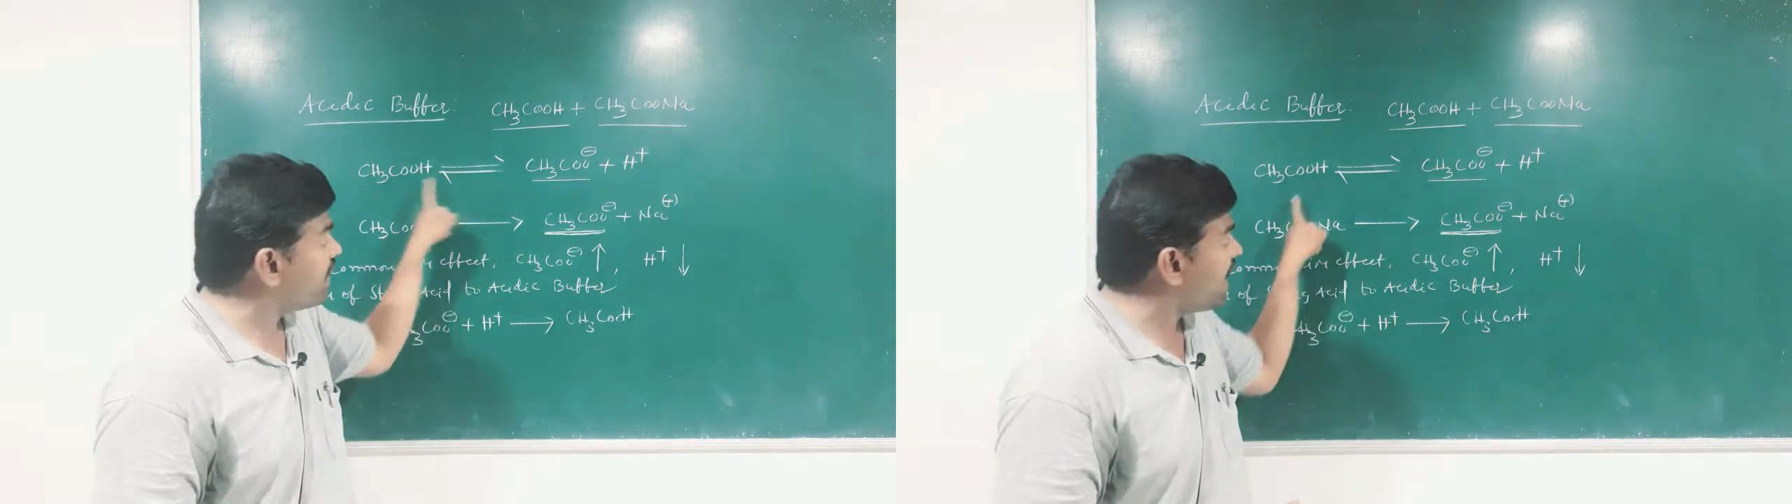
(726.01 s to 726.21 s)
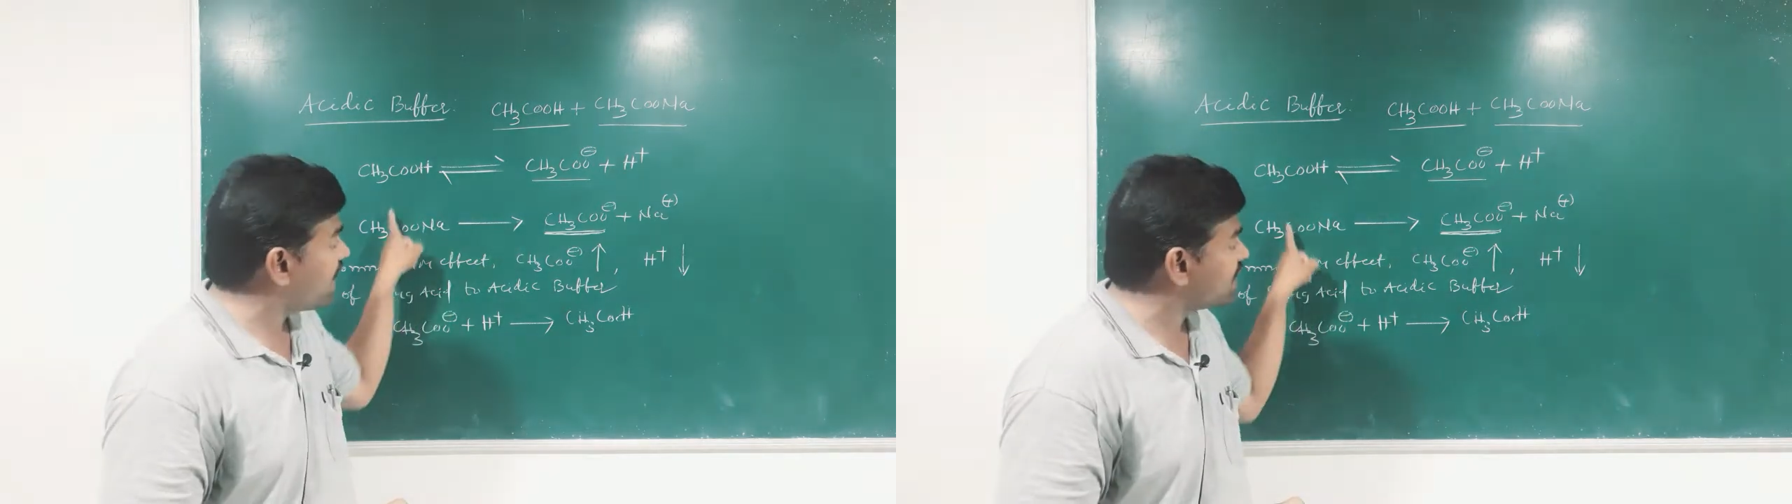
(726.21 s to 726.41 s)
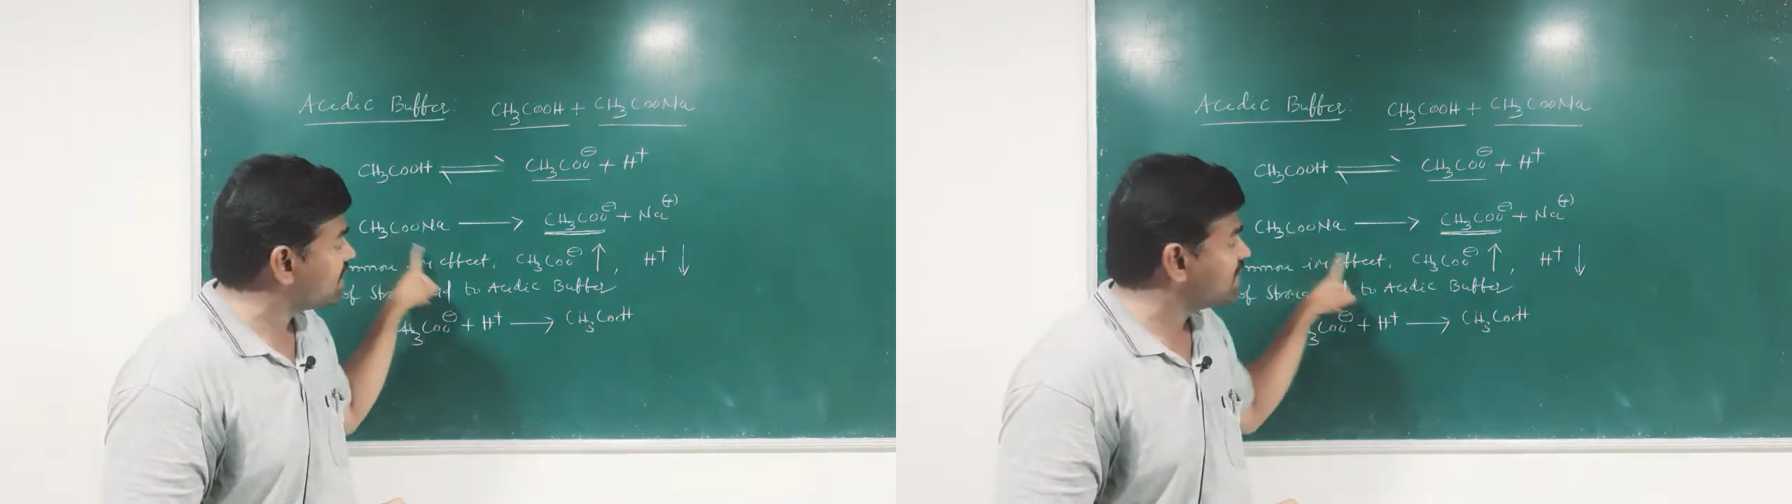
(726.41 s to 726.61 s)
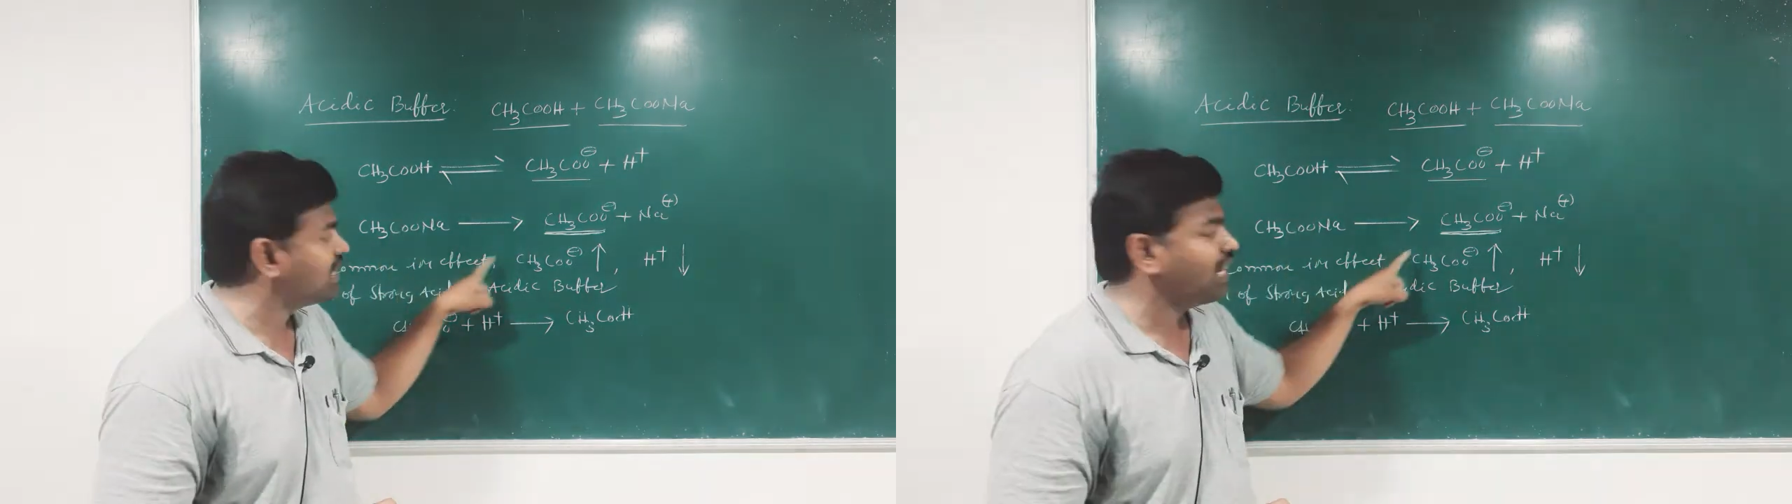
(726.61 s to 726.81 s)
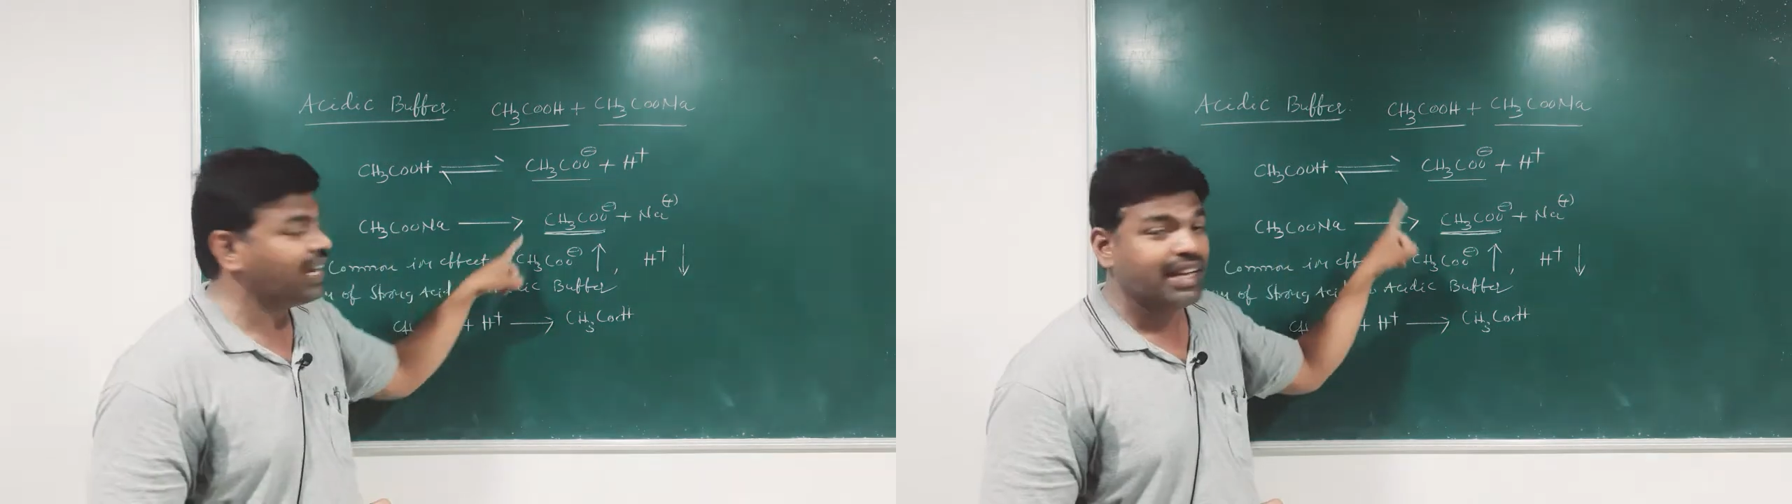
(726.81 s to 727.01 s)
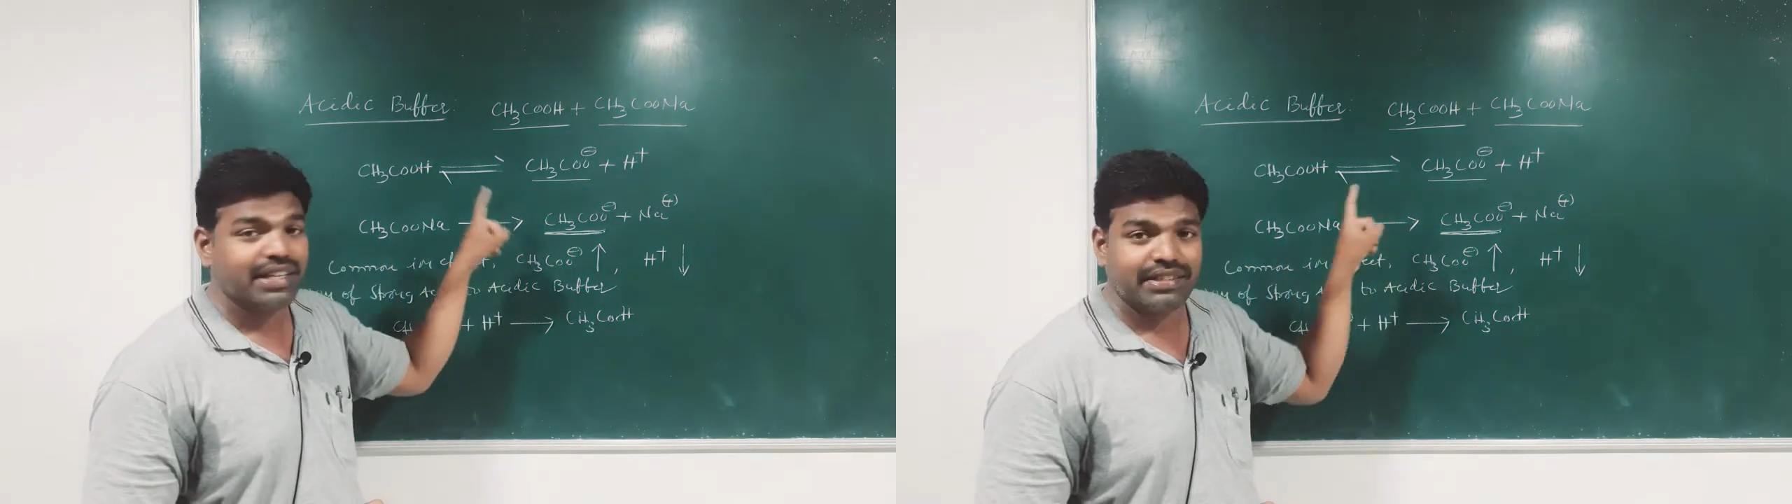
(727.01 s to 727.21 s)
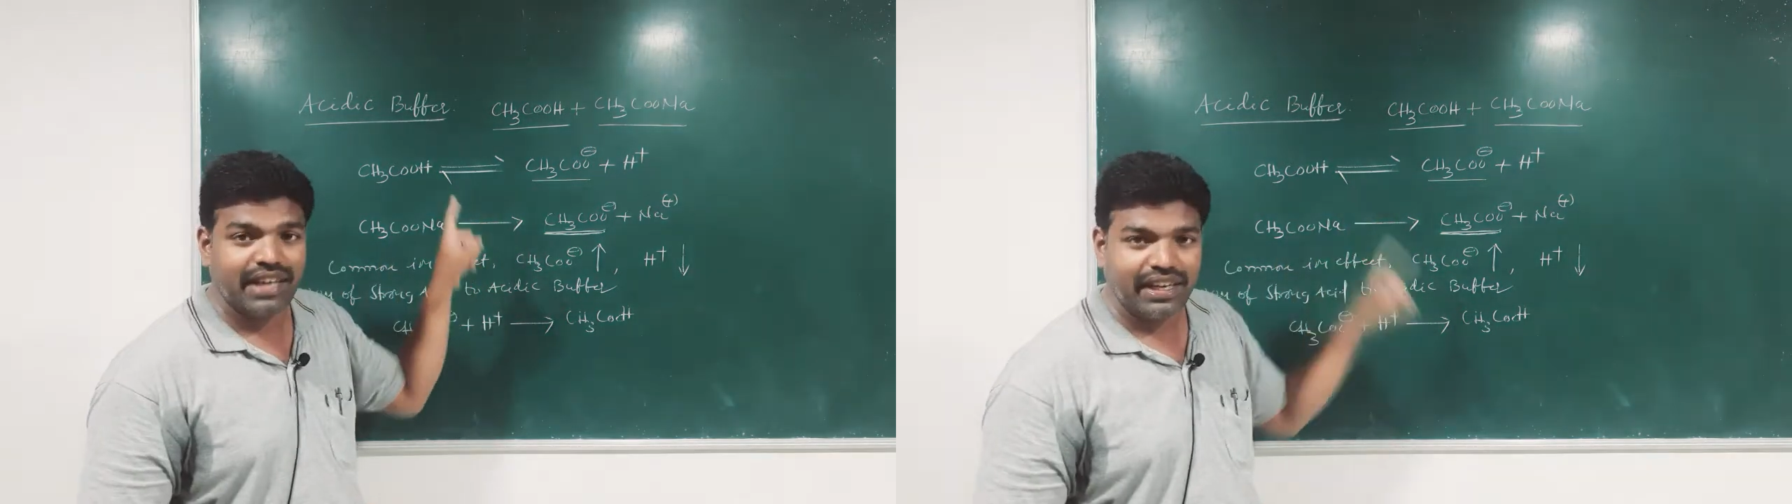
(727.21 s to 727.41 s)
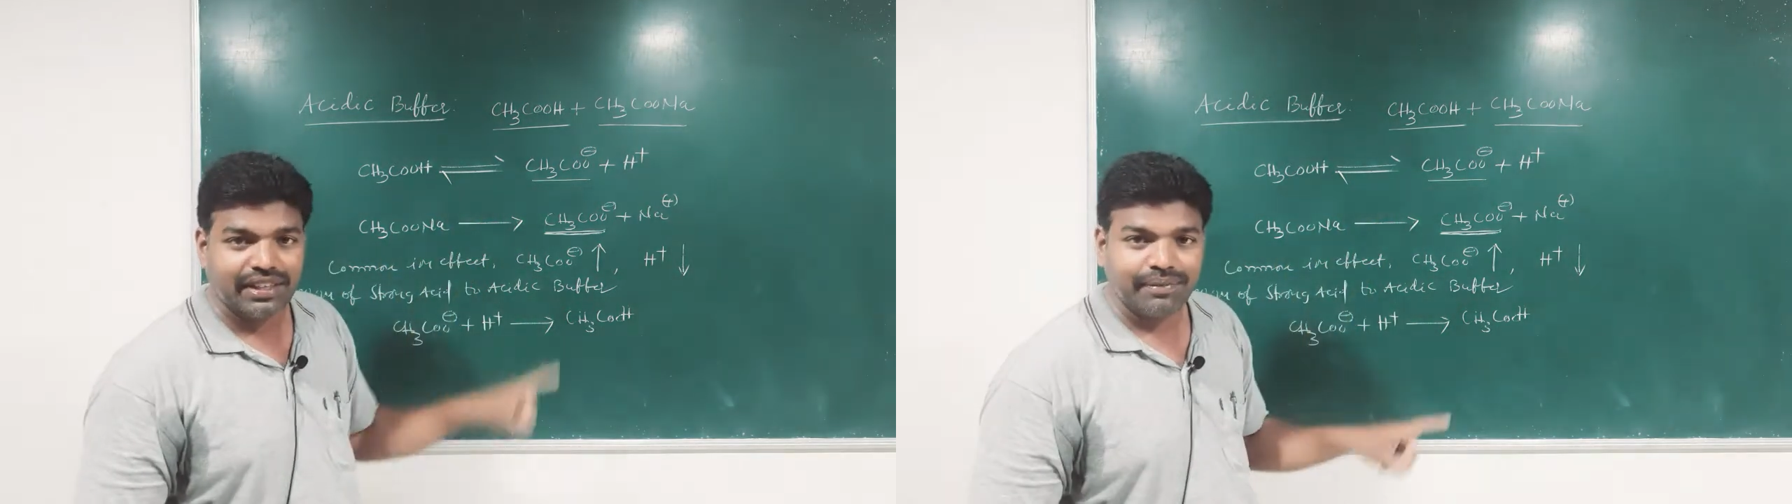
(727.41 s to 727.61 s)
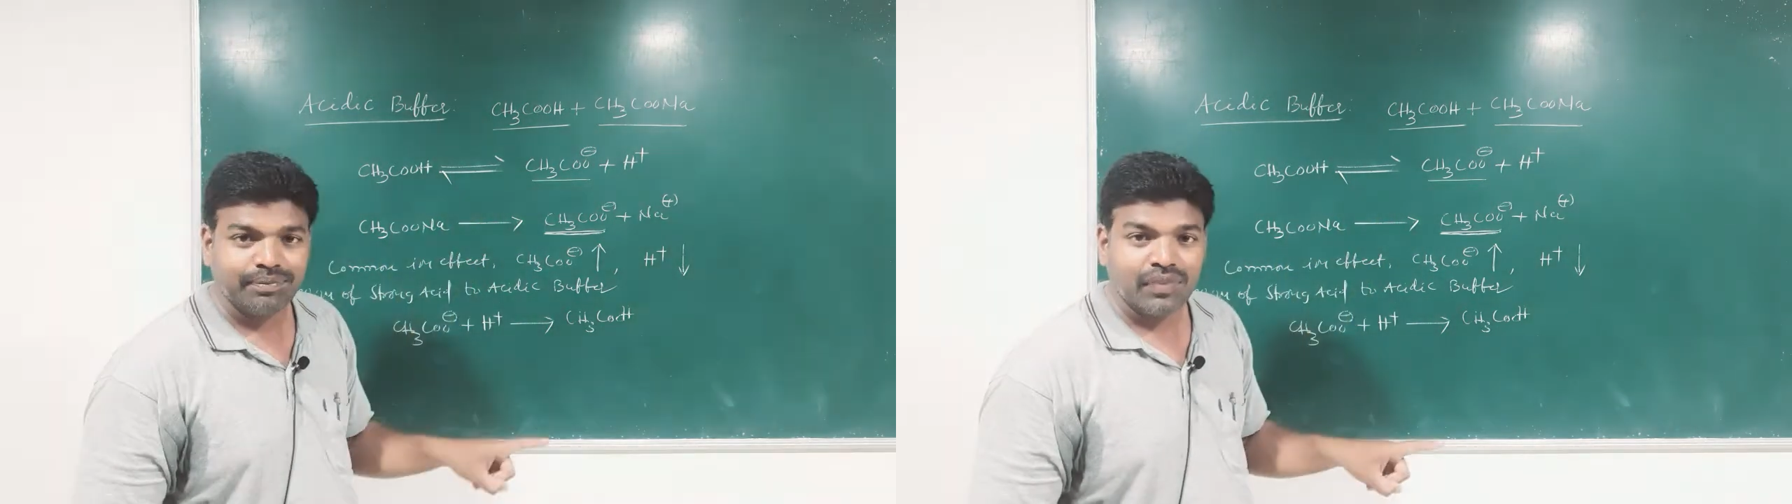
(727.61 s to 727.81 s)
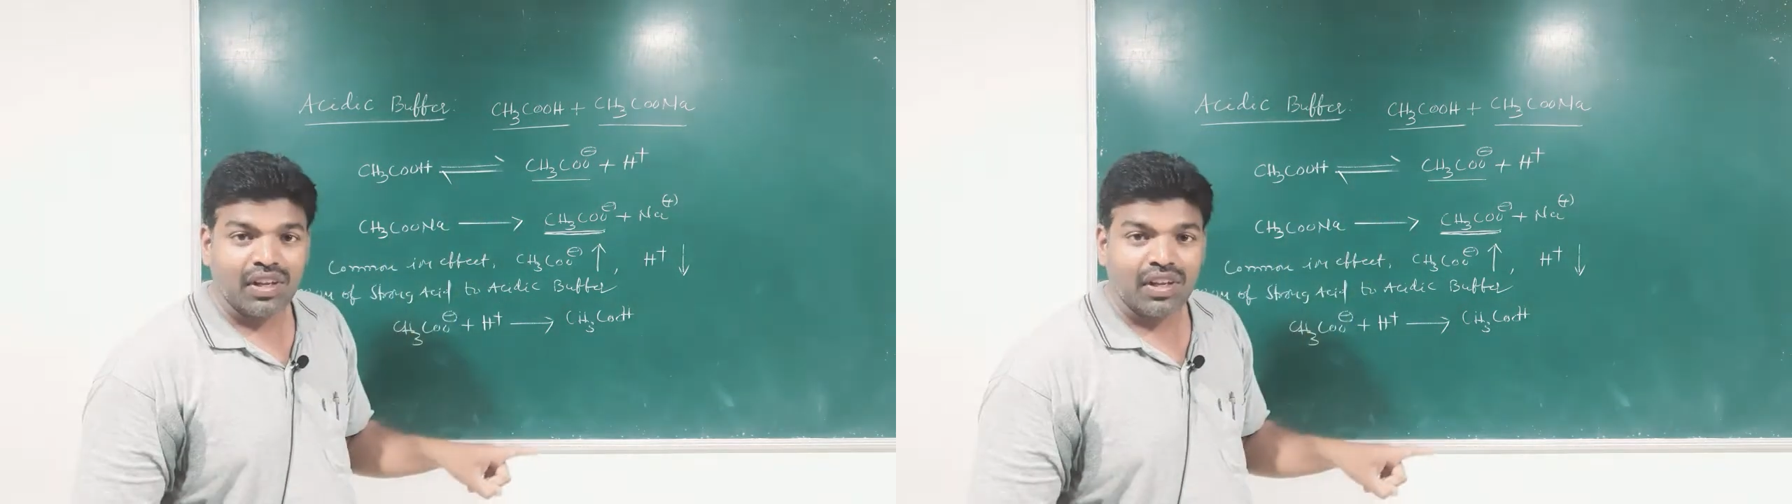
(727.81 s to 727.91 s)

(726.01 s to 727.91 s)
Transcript: reactions is that